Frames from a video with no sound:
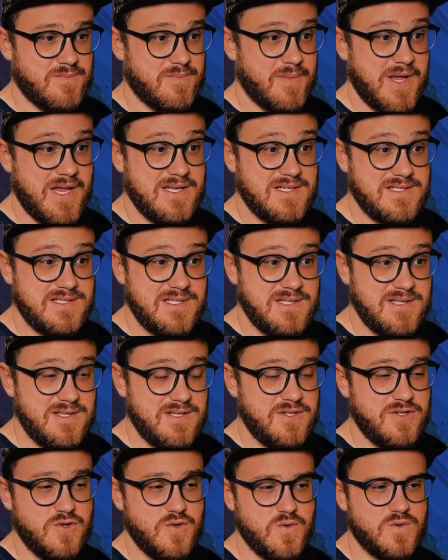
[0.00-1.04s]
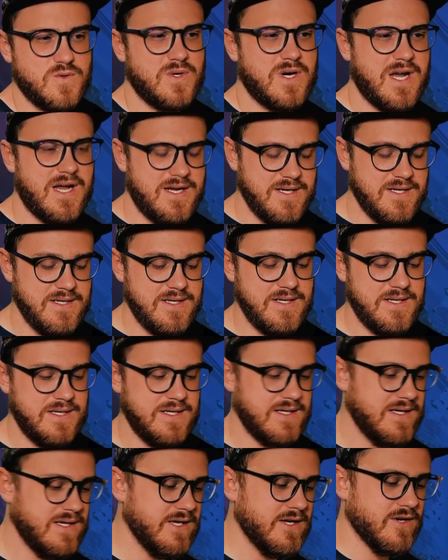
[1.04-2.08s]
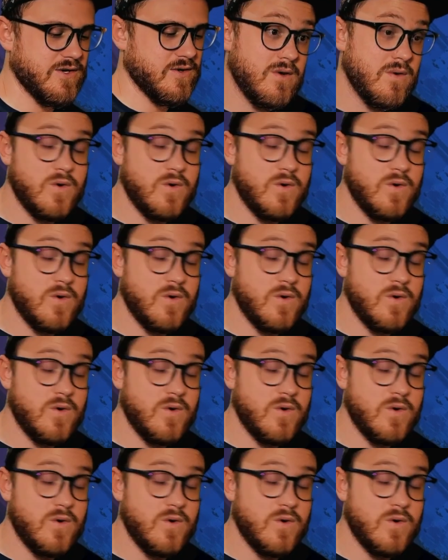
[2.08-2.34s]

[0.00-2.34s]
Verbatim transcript: paste in the user ID here.